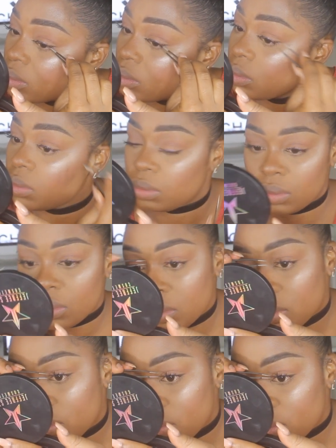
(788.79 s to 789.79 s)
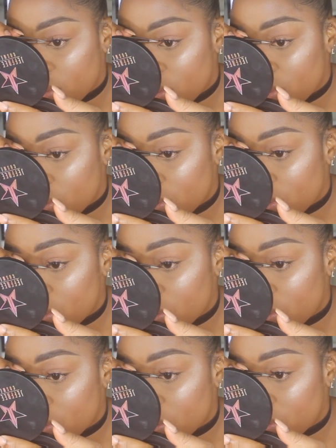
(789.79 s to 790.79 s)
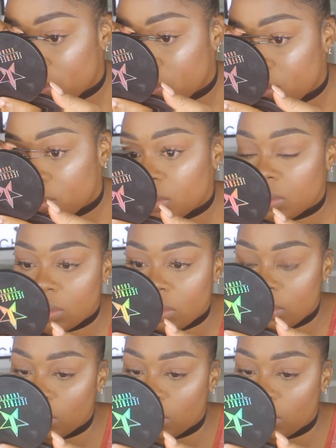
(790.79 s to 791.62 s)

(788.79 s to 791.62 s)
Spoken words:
No one is speaking in this clip.